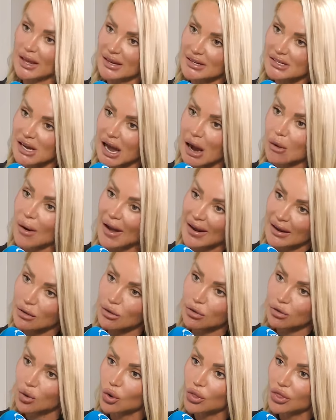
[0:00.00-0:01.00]
that's how I
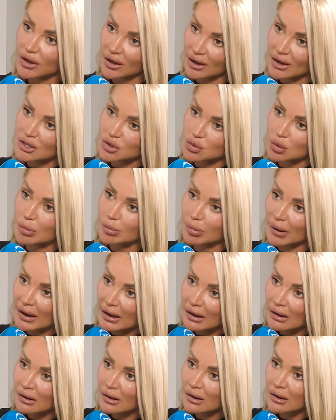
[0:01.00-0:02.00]
thought the girls would be.